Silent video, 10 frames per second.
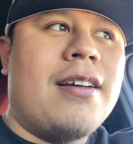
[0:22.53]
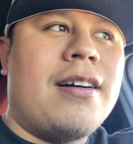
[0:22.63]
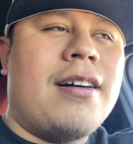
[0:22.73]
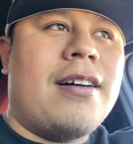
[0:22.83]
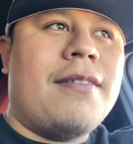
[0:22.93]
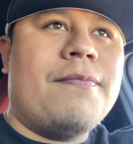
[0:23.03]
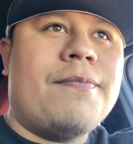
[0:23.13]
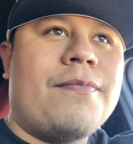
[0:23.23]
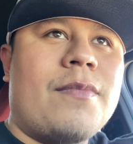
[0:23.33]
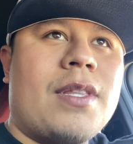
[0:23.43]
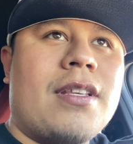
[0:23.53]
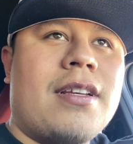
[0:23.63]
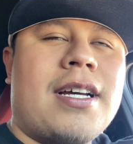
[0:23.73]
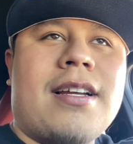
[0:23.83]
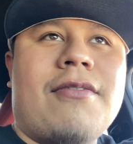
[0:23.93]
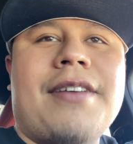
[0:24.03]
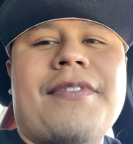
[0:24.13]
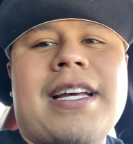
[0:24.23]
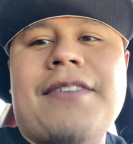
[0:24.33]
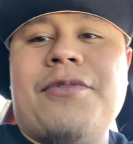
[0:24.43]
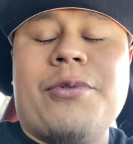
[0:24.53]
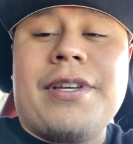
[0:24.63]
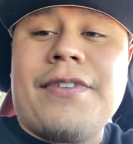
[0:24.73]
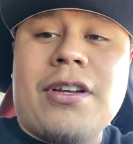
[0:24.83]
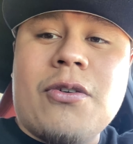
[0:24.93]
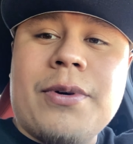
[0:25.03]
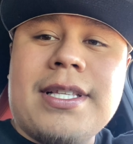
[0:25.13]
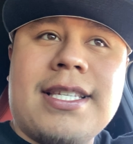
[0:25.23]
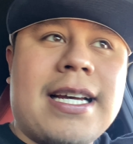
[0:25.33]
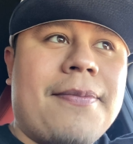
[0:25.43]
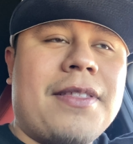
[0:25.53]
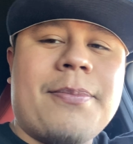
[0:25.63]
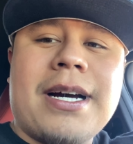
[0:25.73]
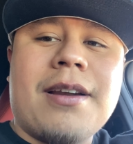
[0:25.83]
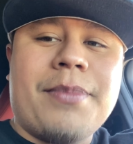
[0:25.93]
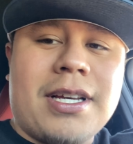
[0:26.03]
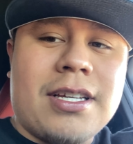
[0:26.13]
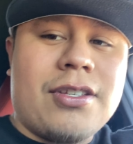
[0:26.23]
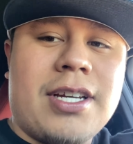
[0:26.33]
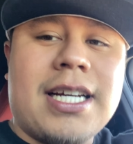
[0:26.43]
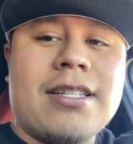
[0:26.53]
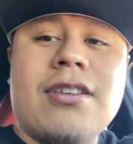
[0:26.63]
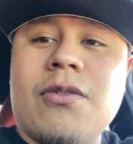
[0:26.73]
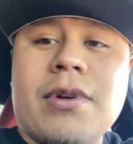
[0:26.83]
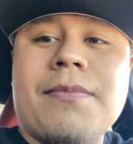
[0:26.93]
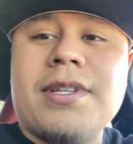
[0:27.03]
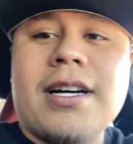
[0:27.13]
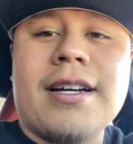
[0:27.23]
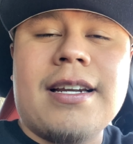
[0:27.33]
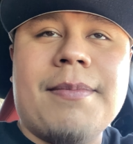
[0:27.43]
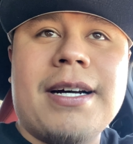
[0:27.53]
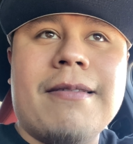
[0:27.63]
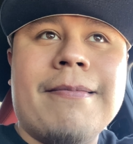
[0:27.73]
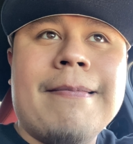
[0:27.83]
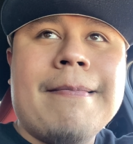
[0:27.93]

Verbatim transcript: Um, I don't even have to even go in depth about it because you guys know what I'm talking about.